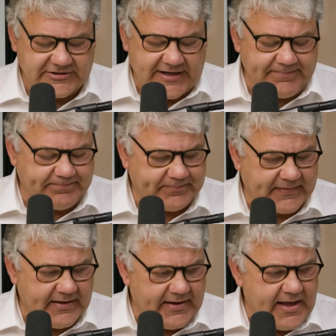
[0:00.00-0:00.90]
I should say.
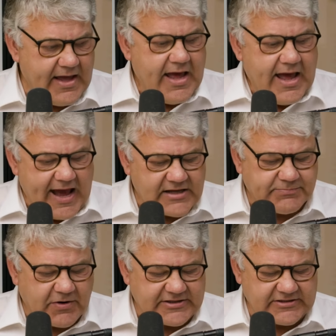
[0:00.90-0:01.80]

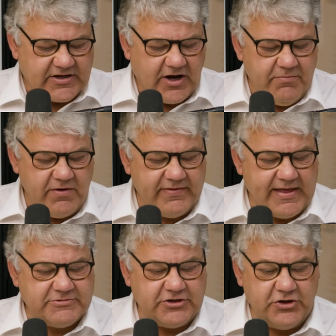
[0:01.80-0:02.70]
House prices, I'm
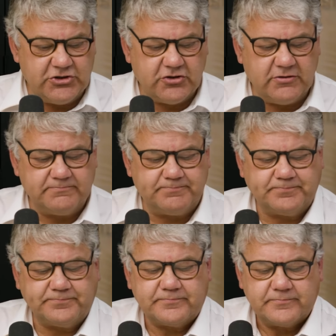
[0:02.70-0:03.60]
moving them to neutral.
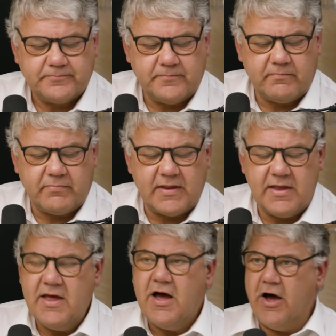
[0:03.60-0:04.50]

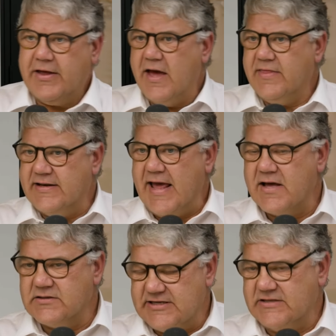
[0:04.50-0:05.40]
Okay, they're
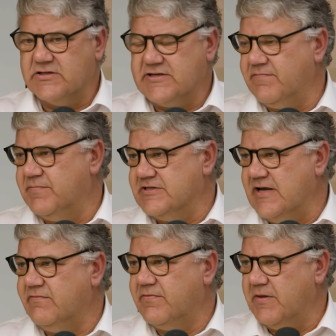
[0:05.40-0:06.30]
down 6 or
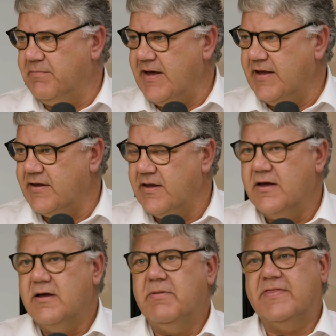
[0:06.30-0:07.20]
7% from the peak,
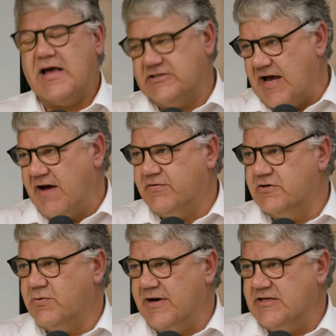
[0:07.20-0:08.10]
but that's
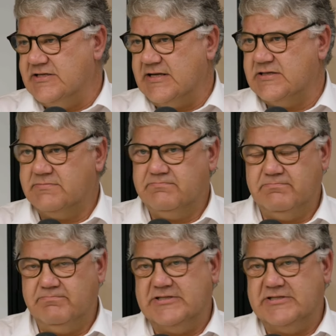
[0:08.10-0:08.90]
after a 26%